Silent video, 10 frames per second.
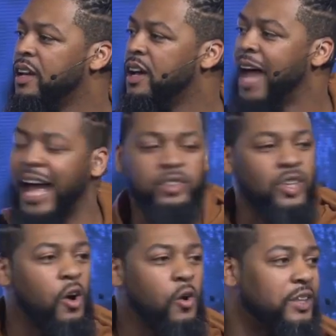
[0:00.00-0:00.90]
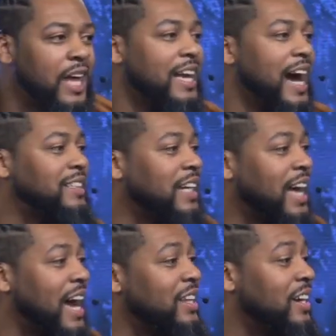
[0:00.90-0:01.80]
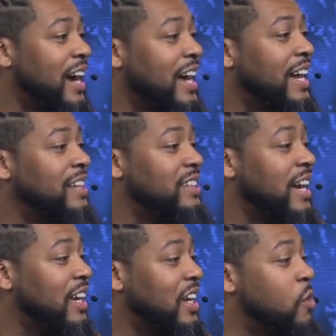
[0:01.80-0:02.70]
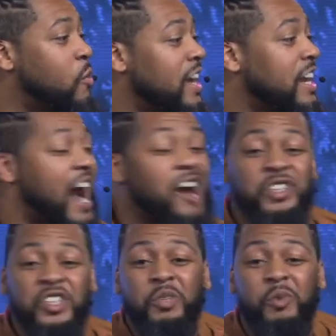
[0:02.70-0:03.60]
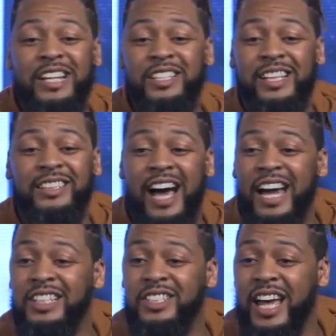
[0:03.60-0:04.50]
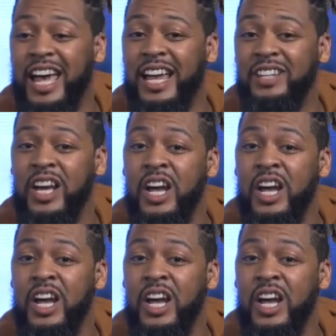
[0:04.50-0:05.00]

And so they got together and they said, you know what? Our situation has got to change.